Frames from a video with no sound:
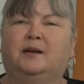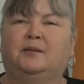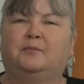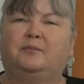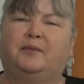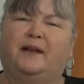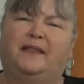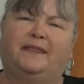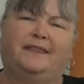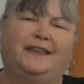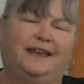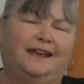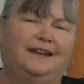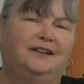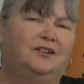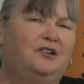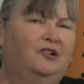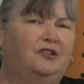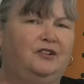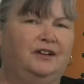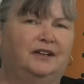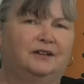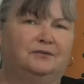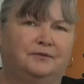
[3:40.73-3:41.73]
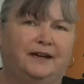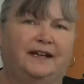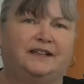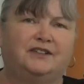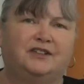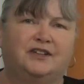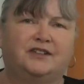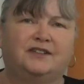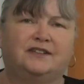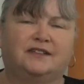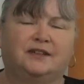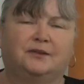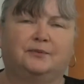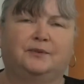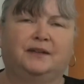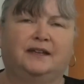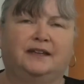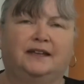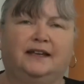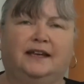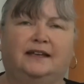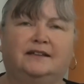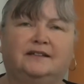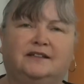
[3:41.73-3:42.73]
but they're not going to register with
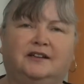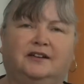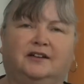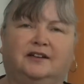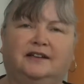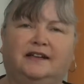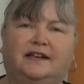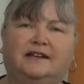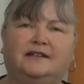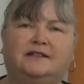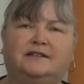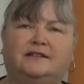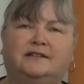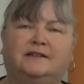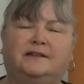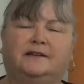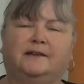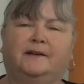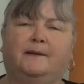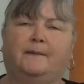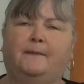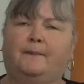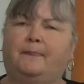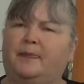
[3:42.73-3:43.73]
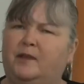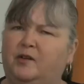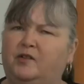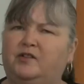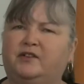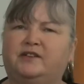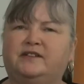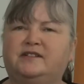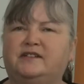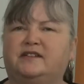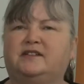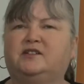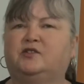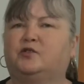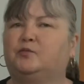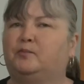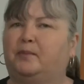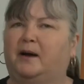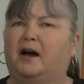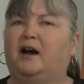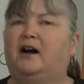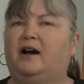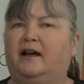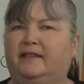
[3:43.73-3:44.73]
the NDIS, you can still
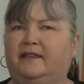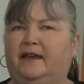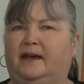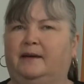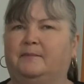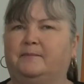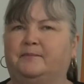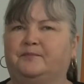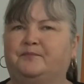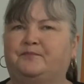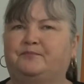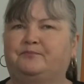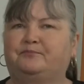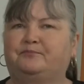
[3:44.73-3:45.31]
buy them.